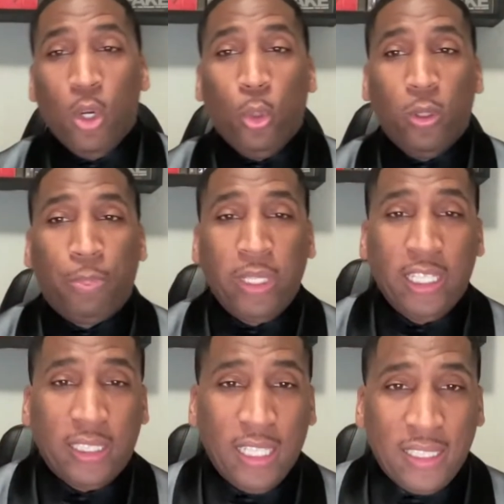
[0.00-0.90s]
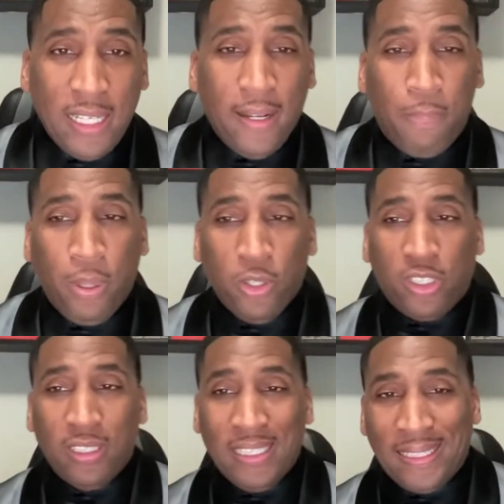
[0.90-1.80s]
who appeared to us in the
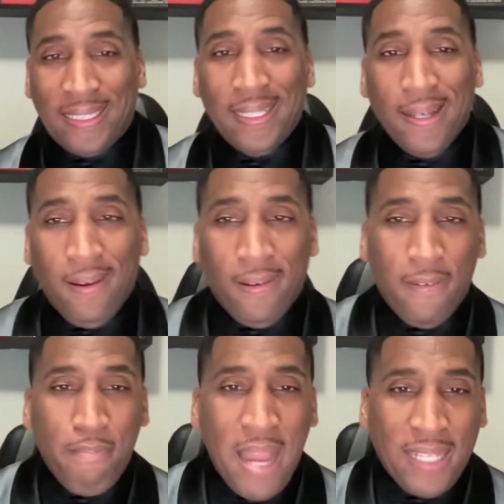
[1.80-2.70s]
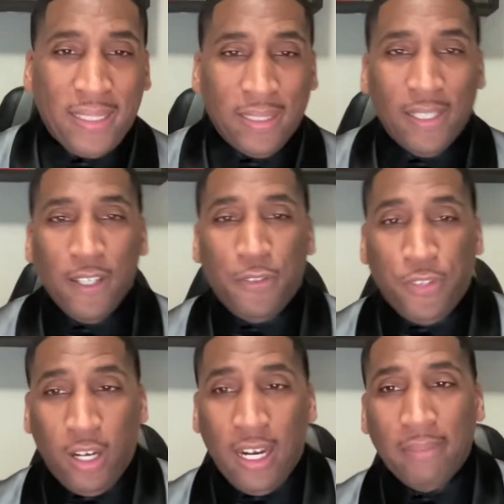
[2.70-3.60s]
personage of Master
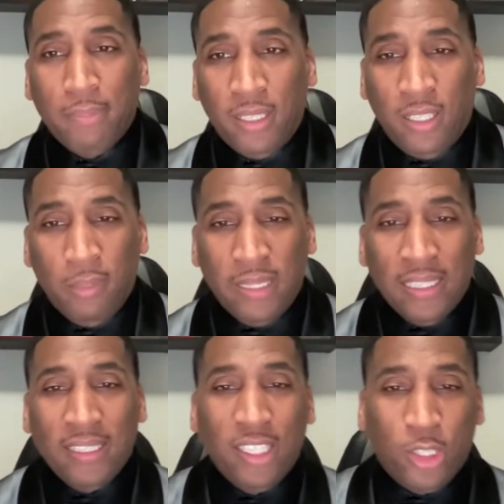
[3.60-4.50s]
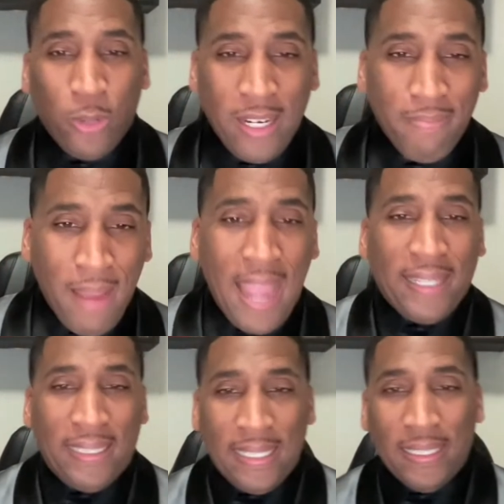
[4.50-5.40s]
Fard Muhammad, the great
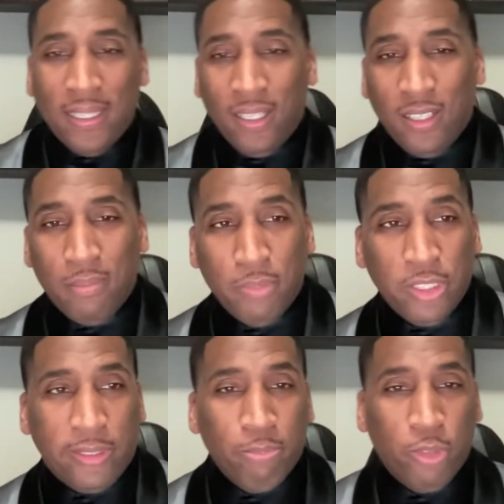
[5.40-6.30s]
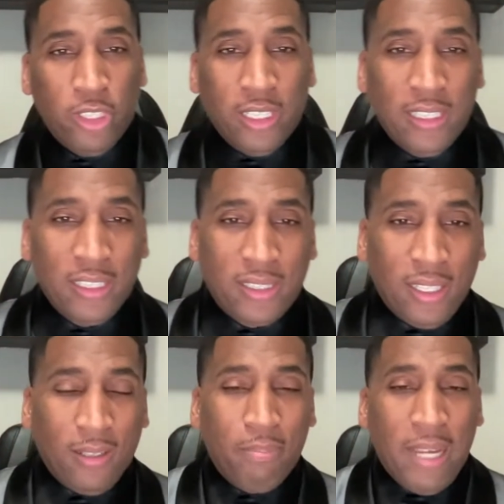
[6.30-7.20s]
Mahdi of the Muslim world and the
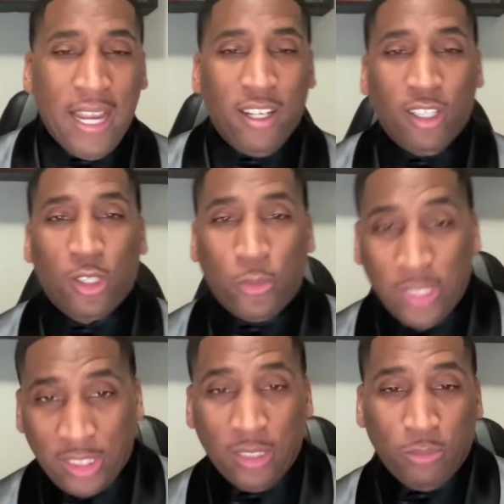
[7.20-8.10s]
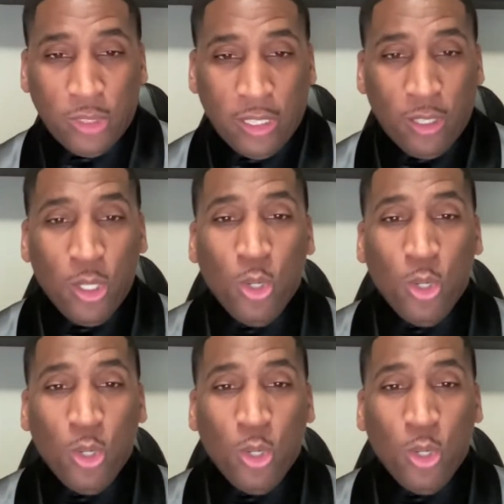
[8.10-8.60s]
Son of Man of the Christian world.